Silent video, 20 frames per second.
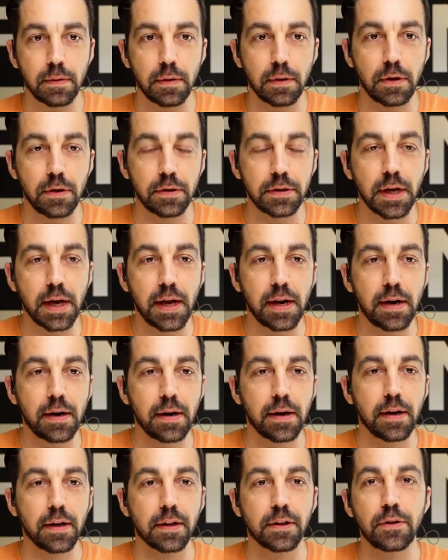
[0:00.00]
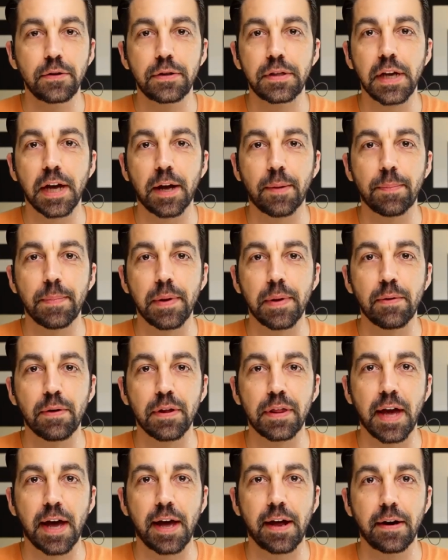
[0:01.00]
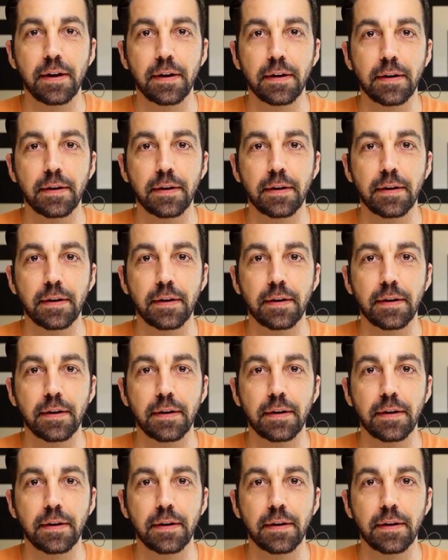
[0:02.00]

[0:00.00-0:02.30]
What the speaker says: you said Lucy helped me with that,